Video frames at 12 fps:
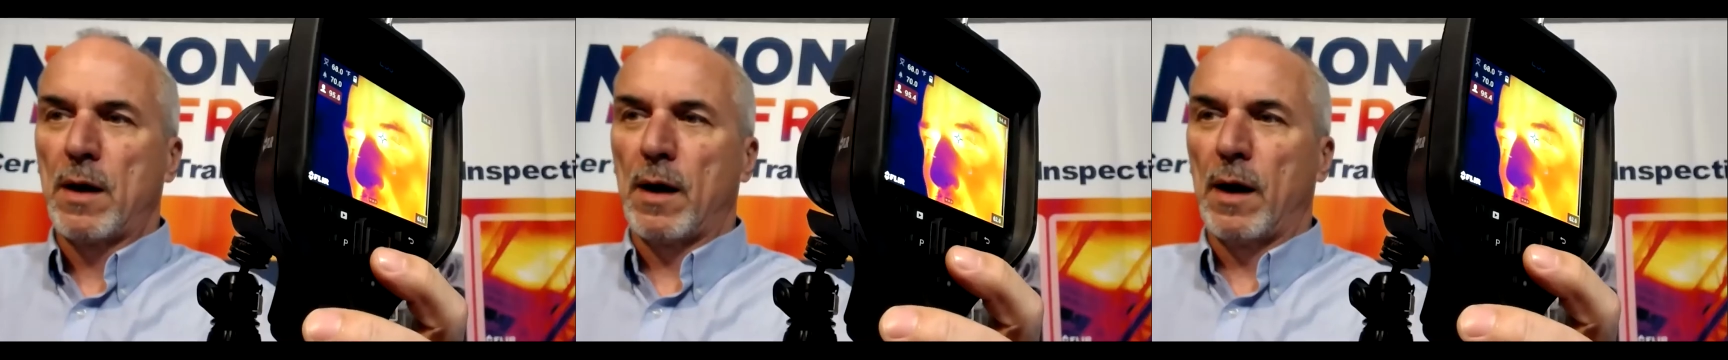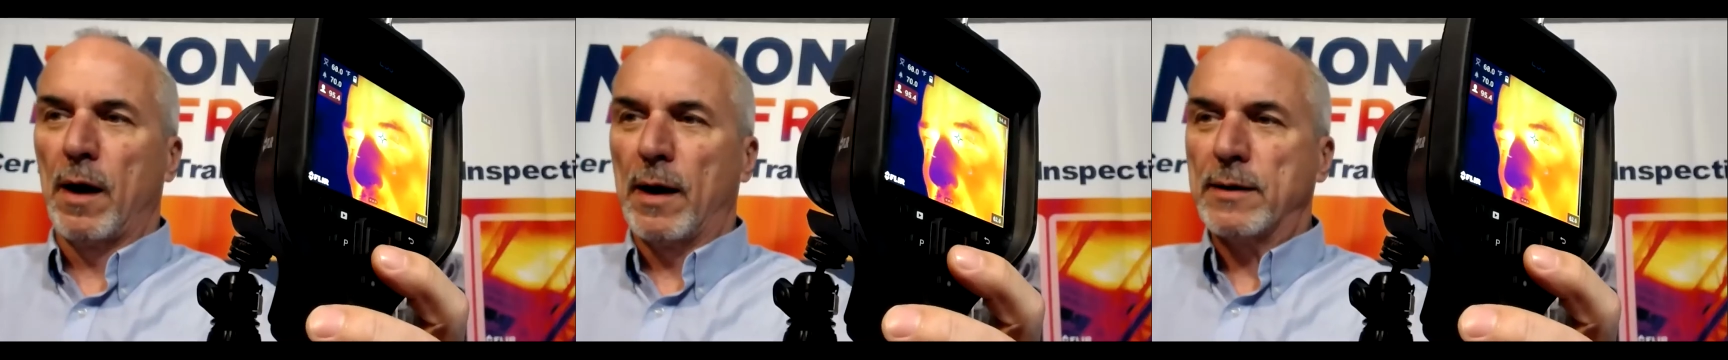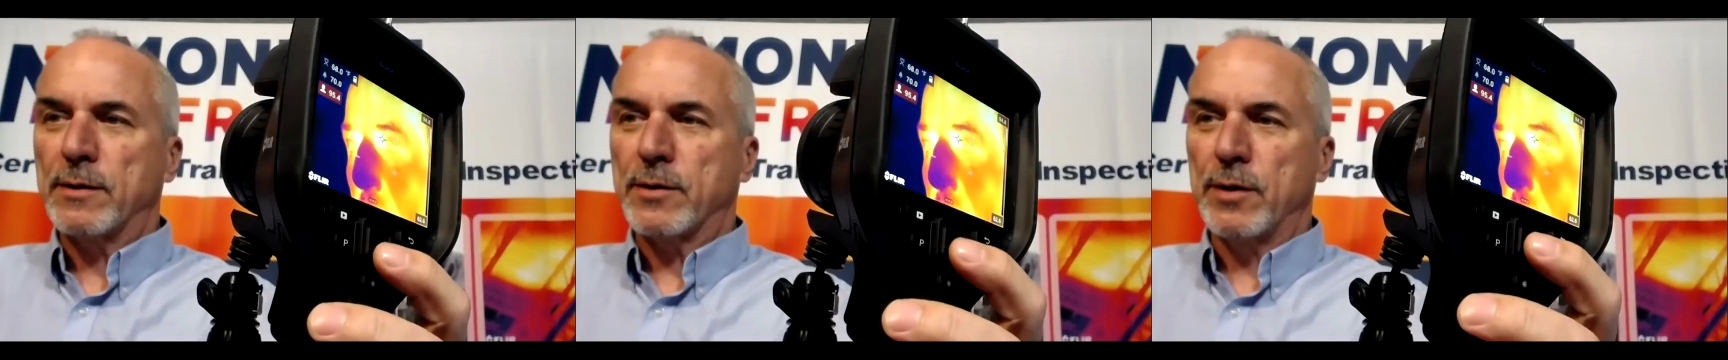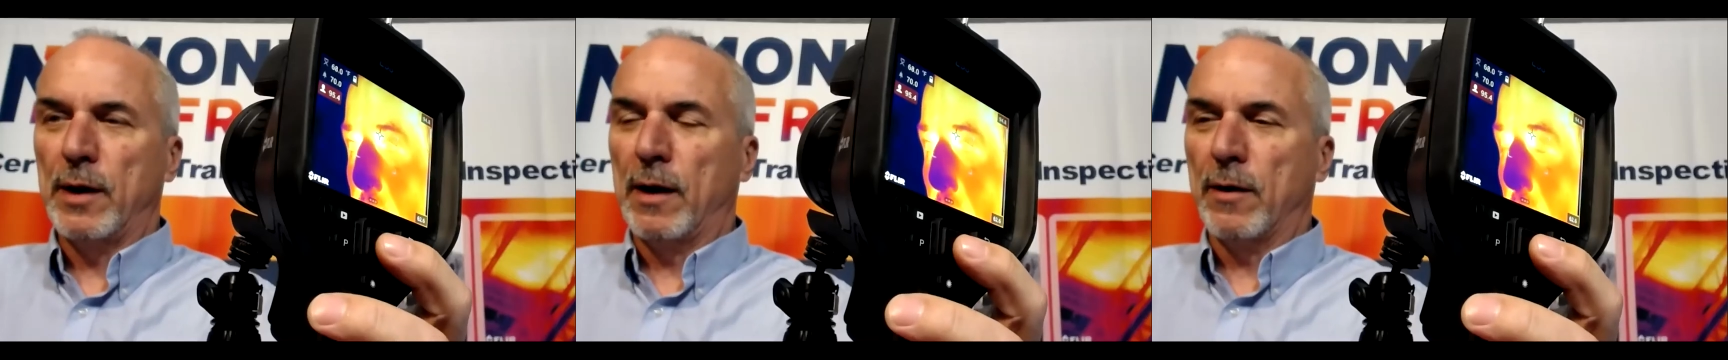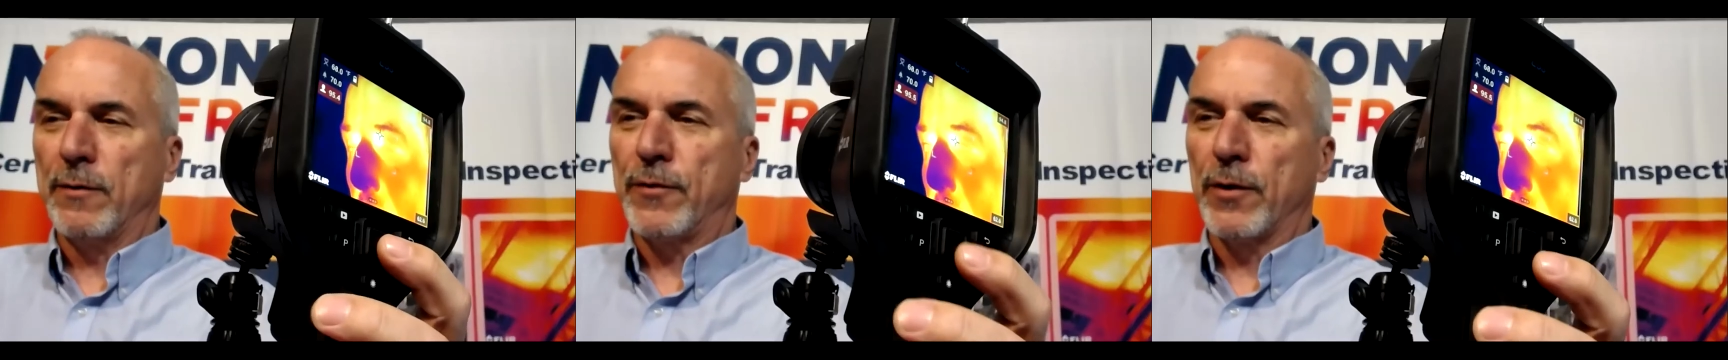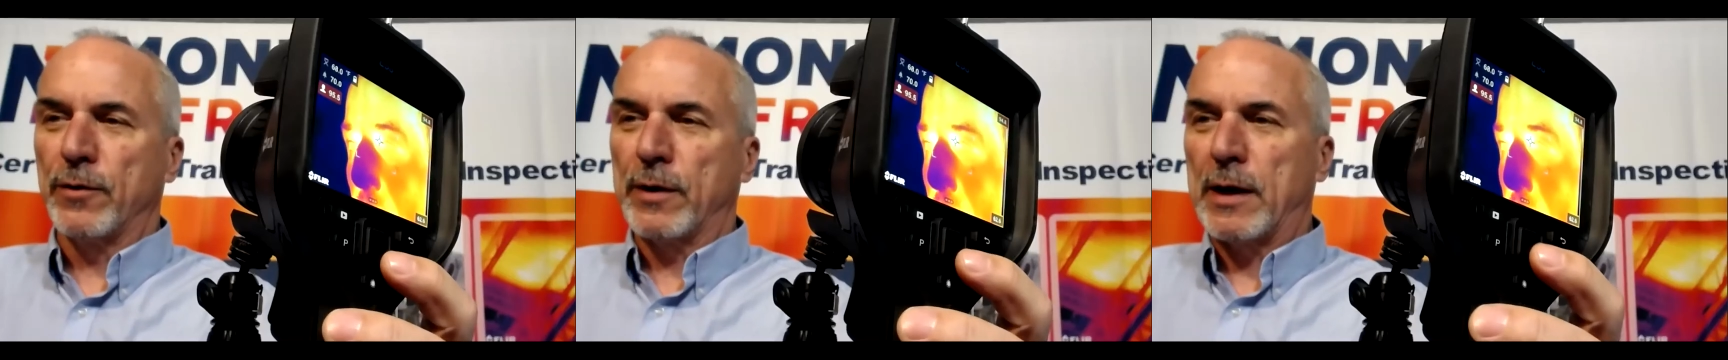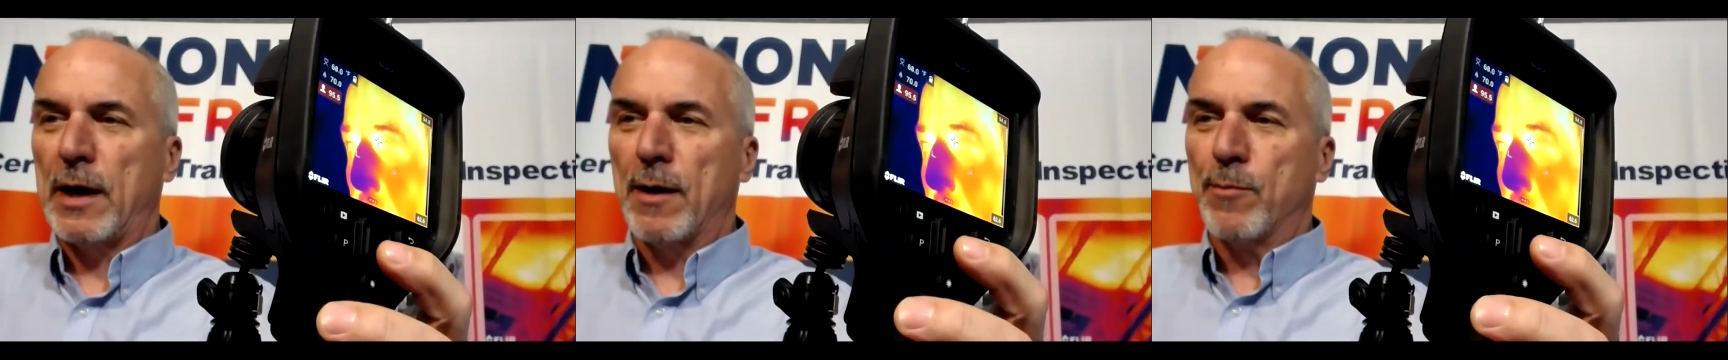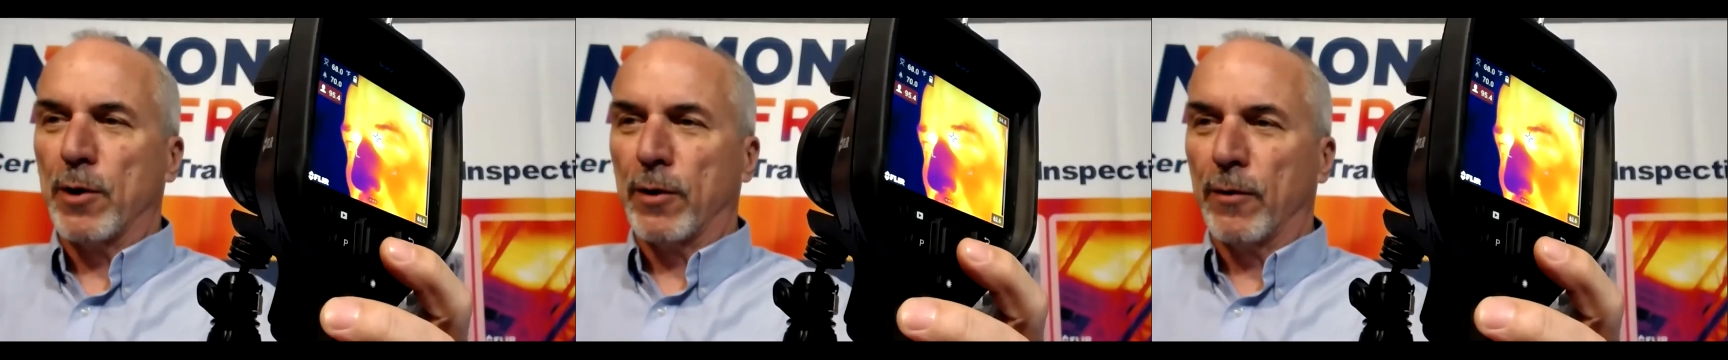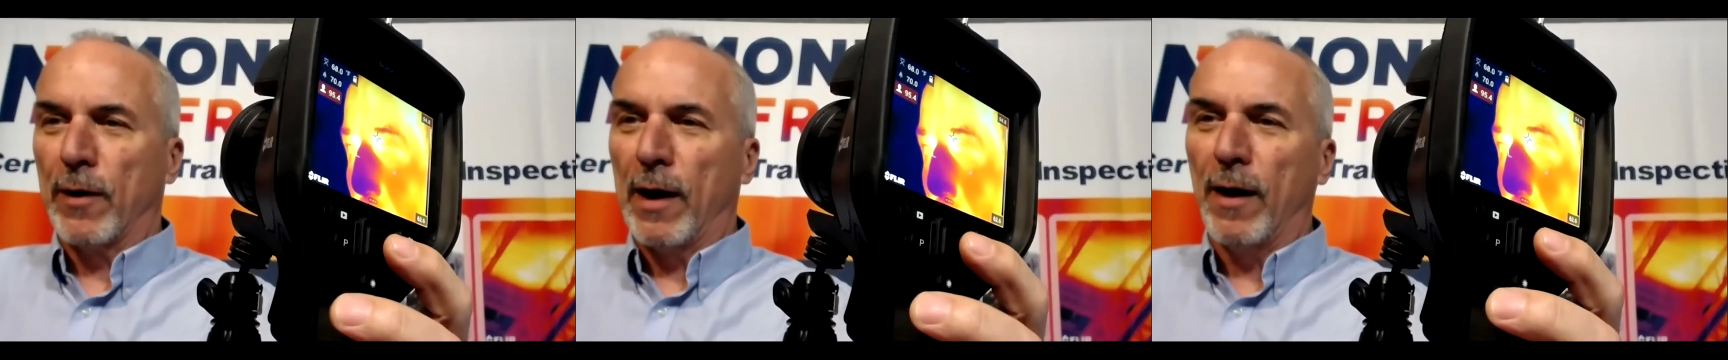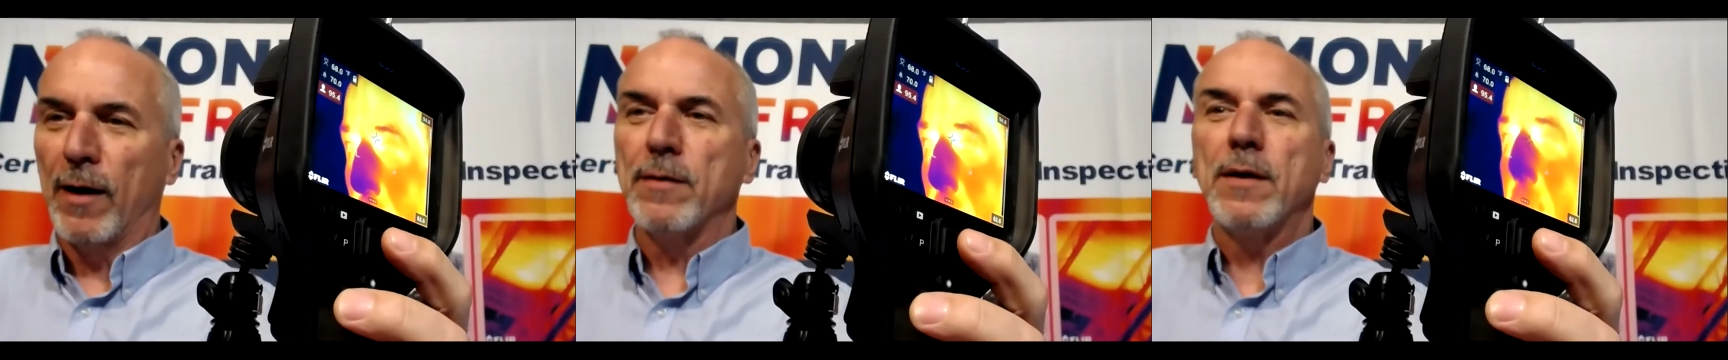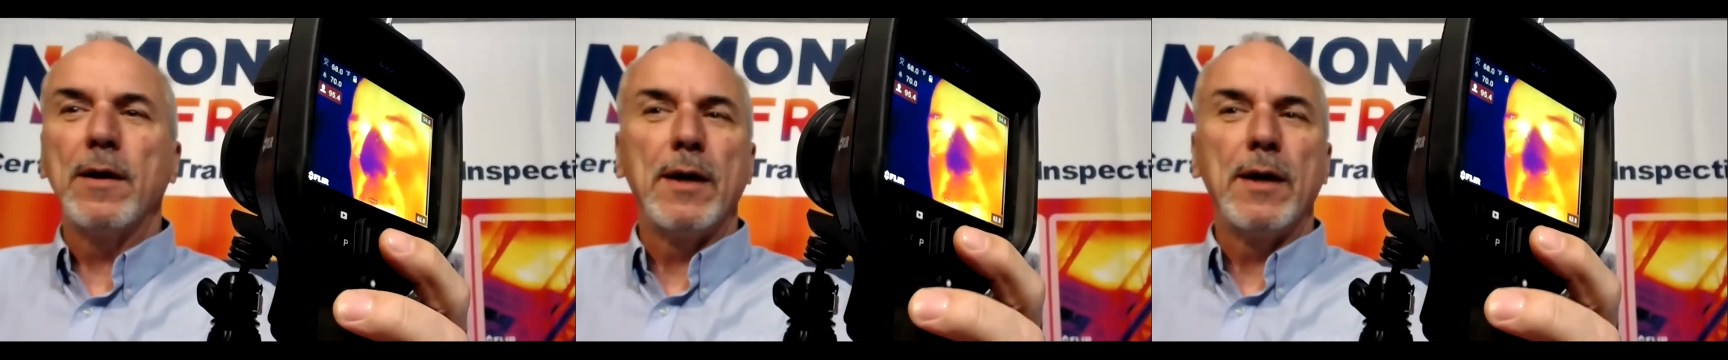All right, so now I've turned the camera around